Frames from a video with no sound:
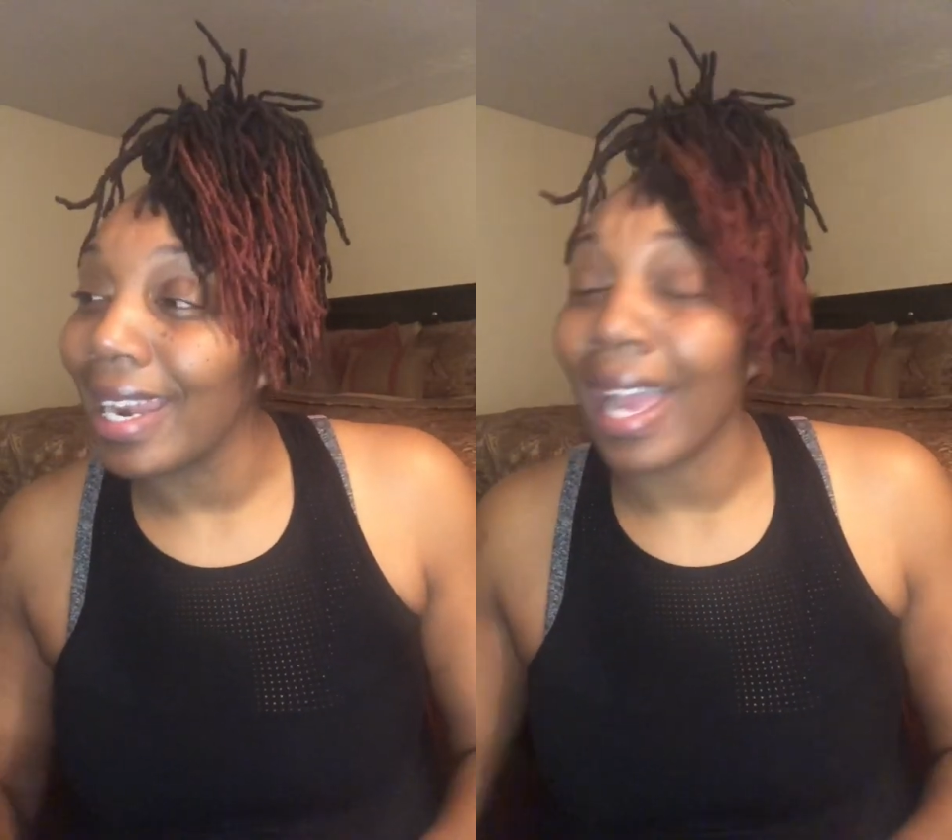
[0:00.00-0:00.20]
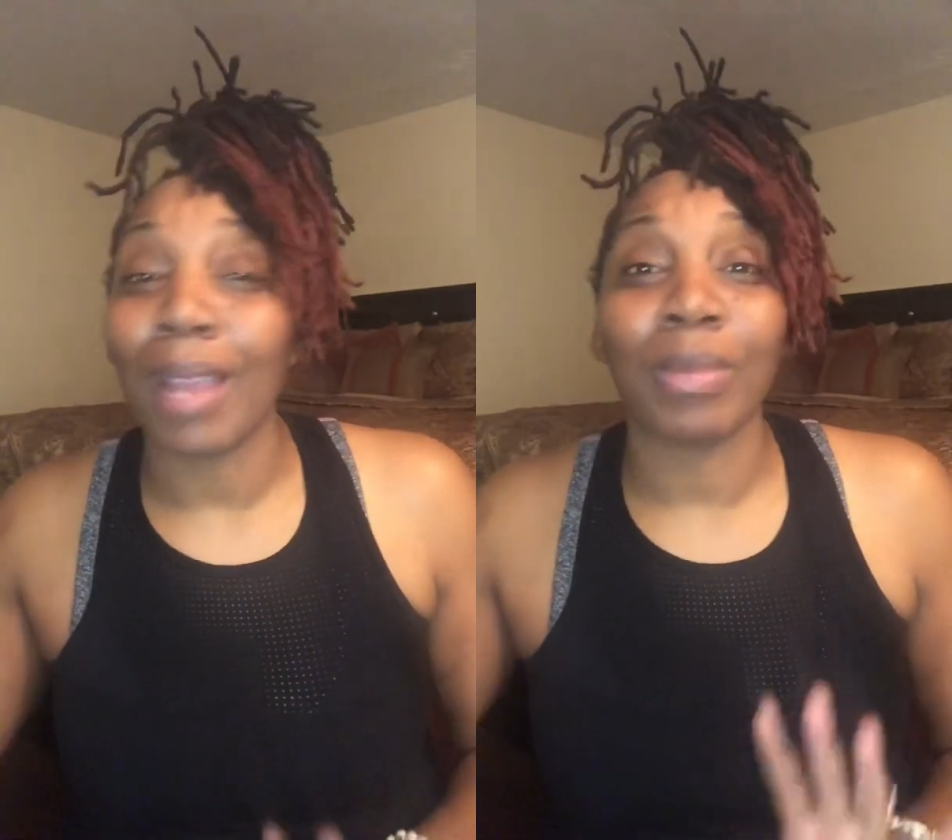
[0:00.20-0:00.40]

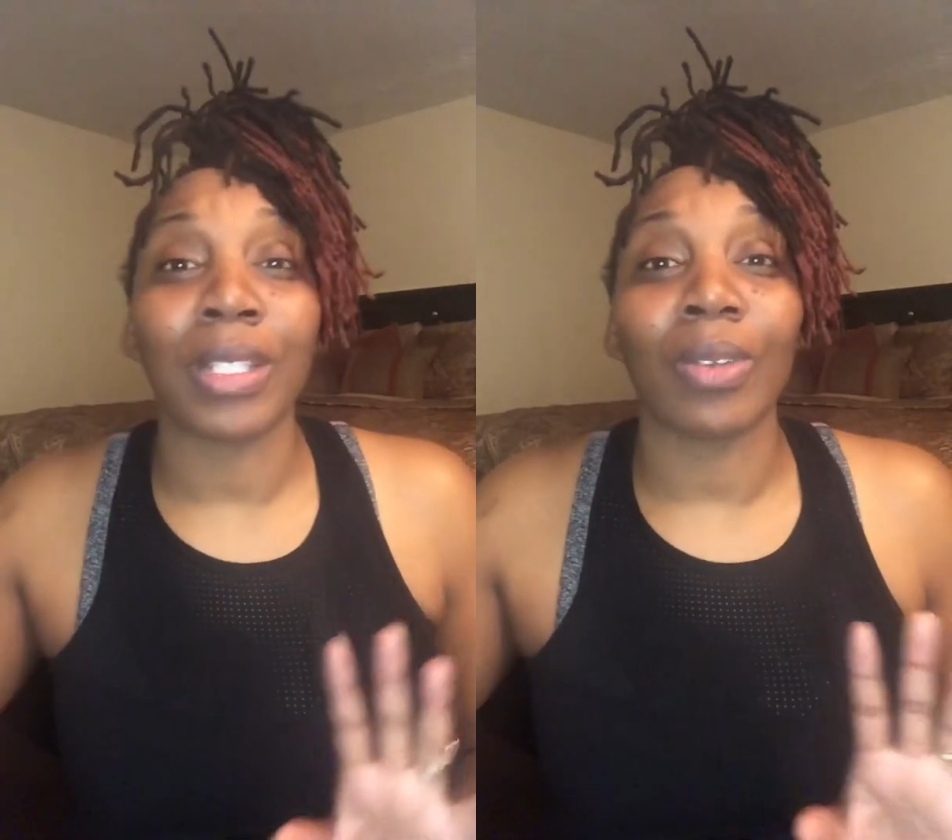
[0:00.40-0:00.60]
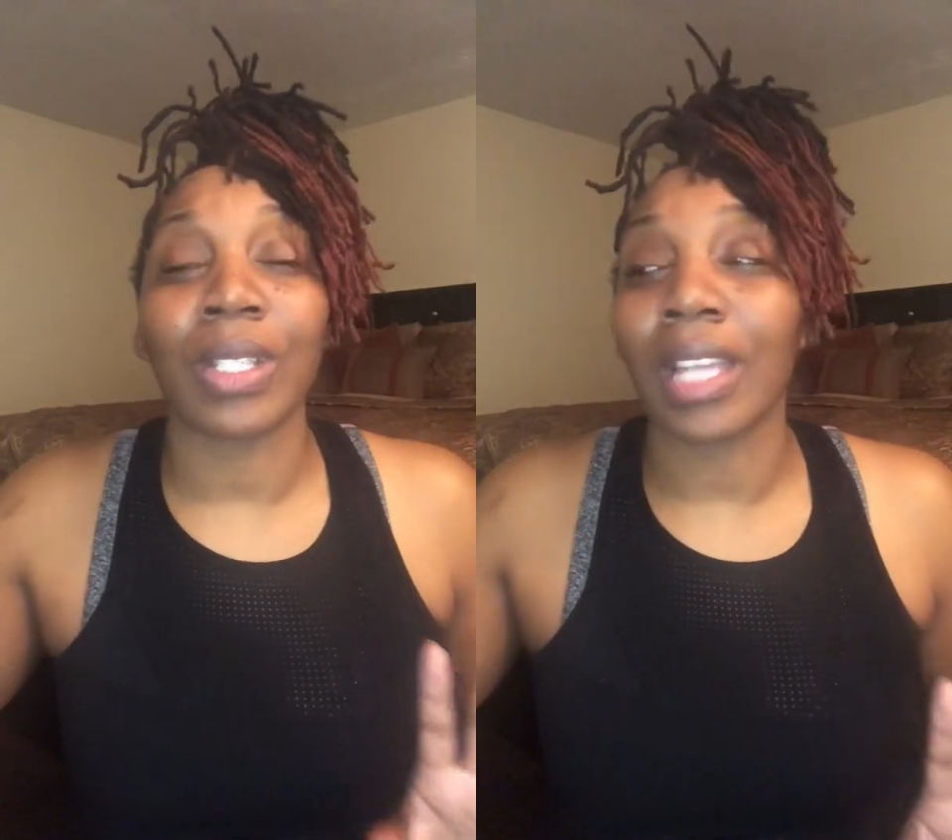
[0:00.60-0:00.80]
I'm
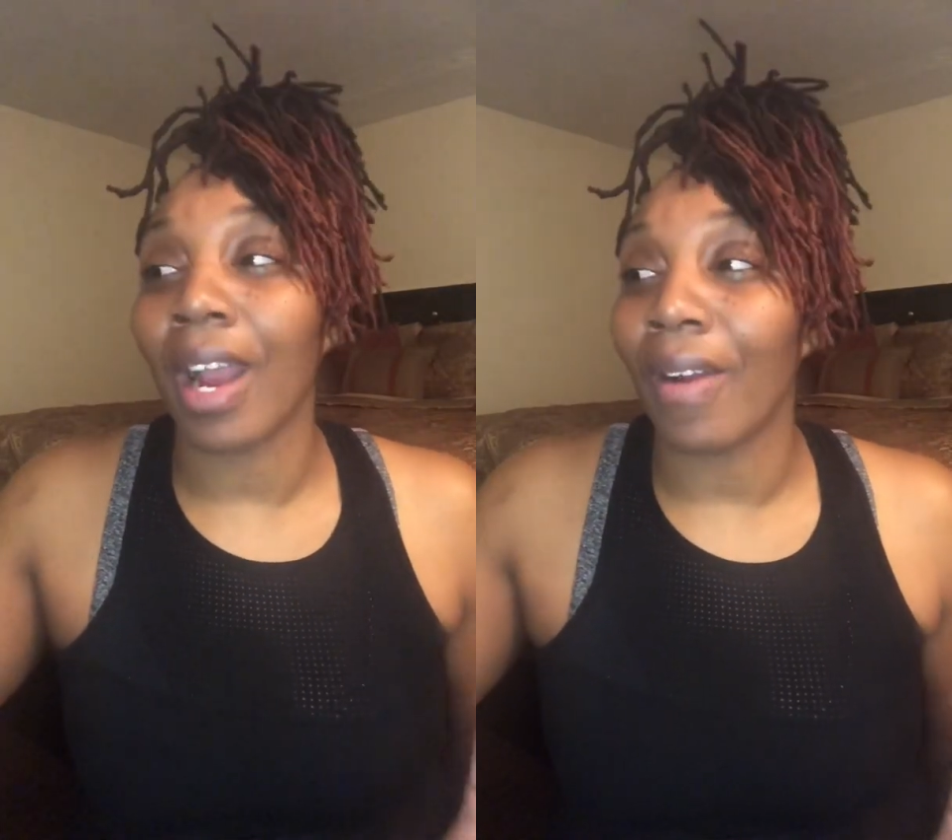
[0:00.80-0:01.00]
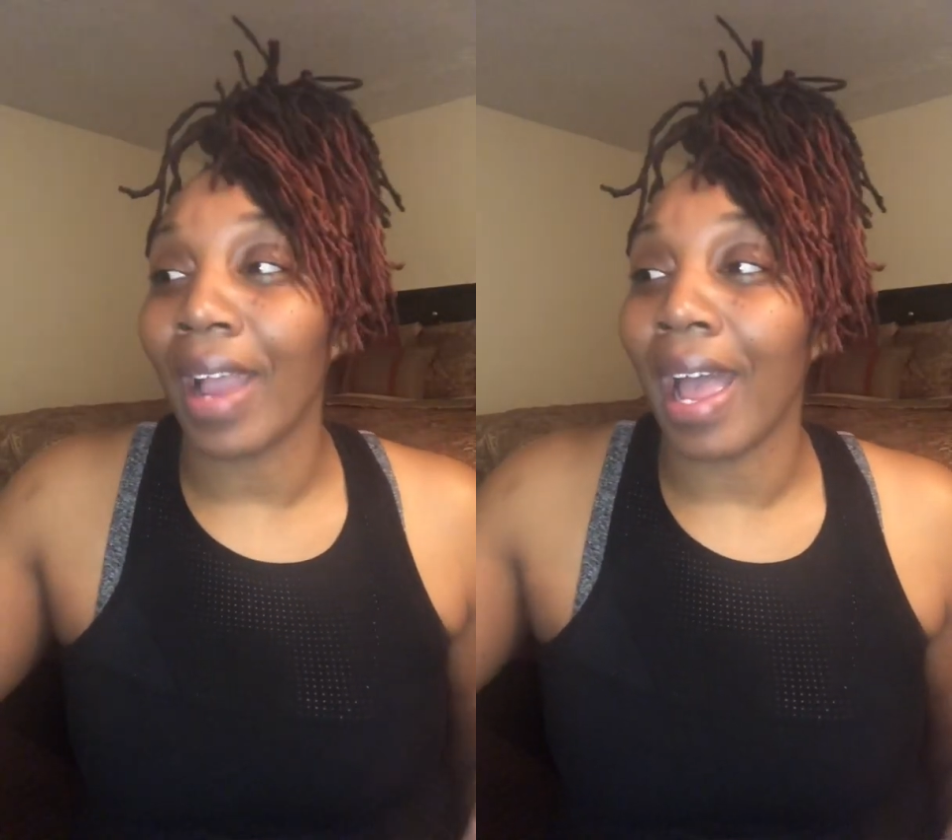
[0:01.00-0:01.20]
so
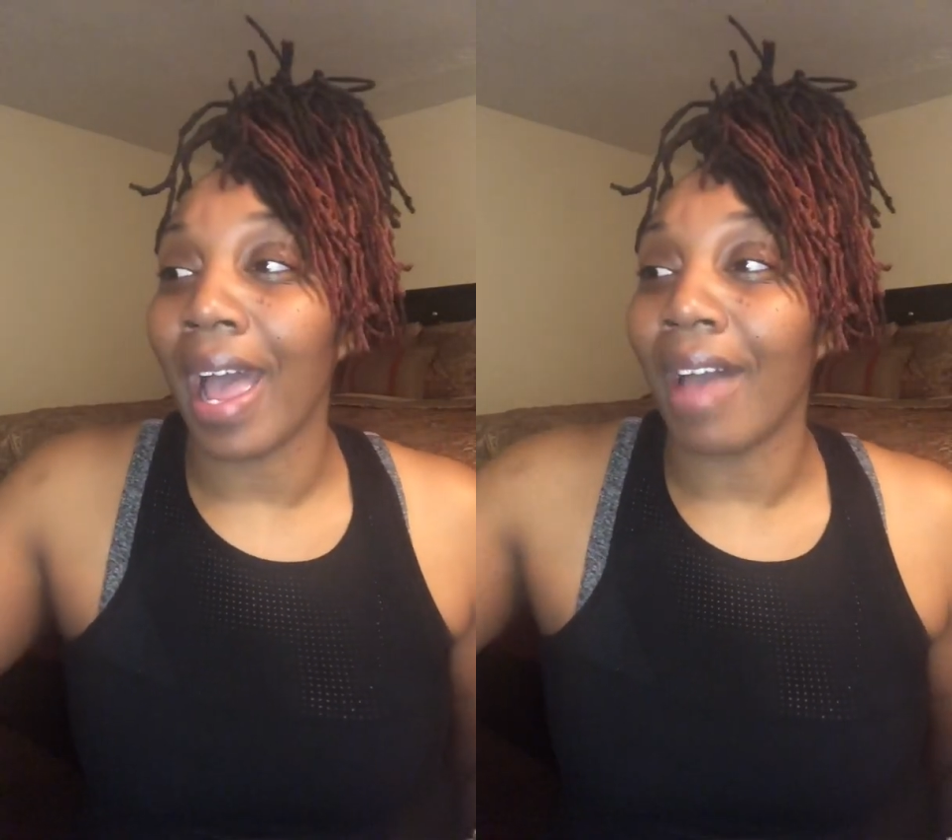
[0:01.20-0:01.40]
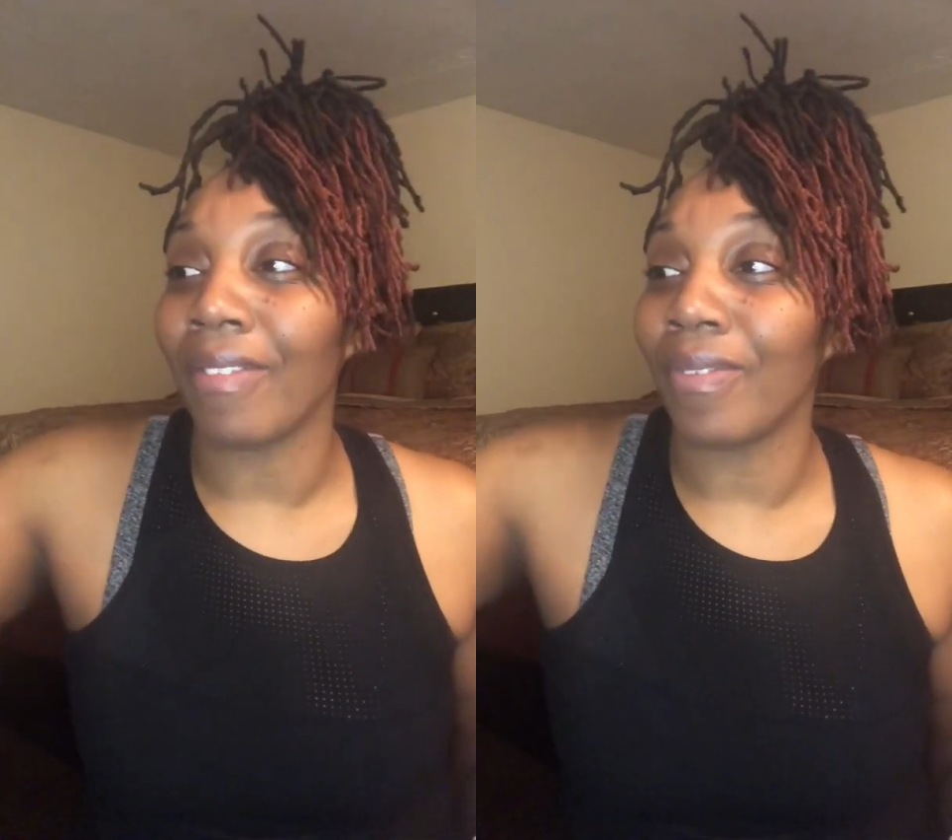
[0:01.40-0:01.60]
sorry I have